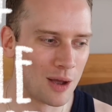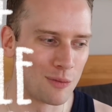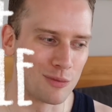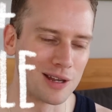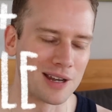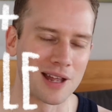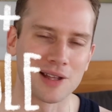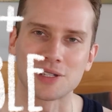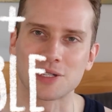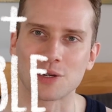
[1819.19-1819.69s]
We
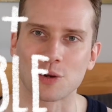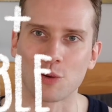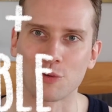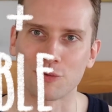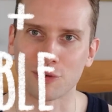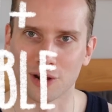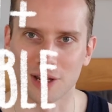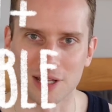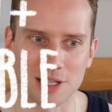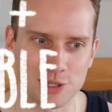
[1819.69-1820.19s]
announced it
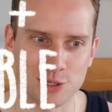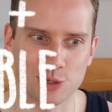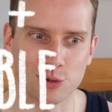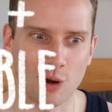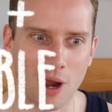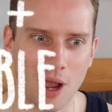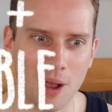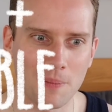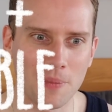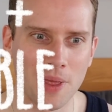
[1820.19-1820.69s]
over on
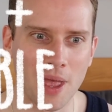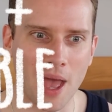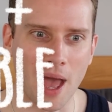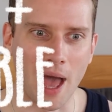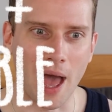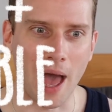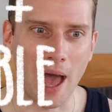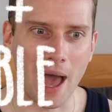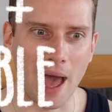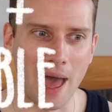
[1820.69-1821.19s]
Instagram,
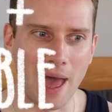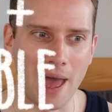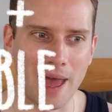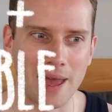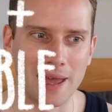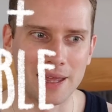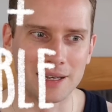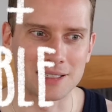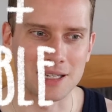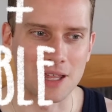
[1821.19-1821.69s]

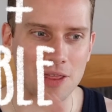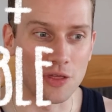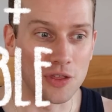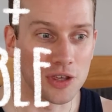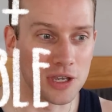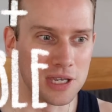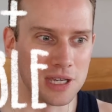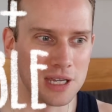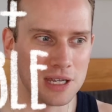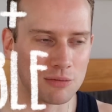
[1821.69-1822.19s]
and
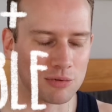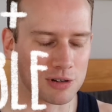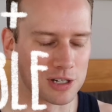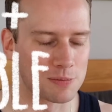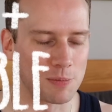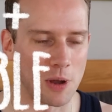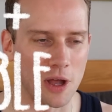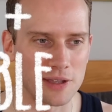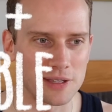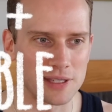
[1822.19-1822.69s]
the
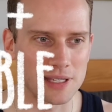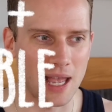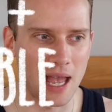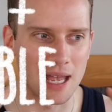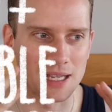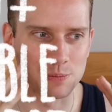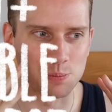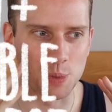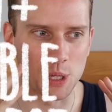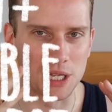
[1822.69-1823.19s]
response
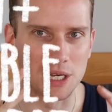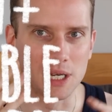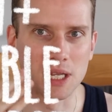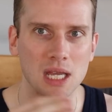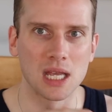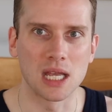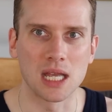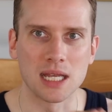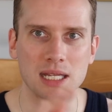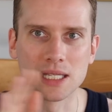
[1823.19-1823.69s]
has been
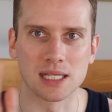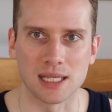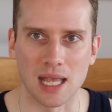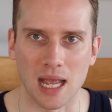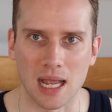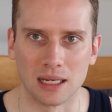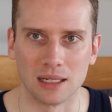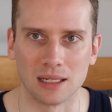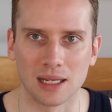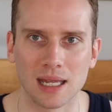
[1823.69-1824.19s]

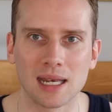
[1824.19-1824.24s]
insane.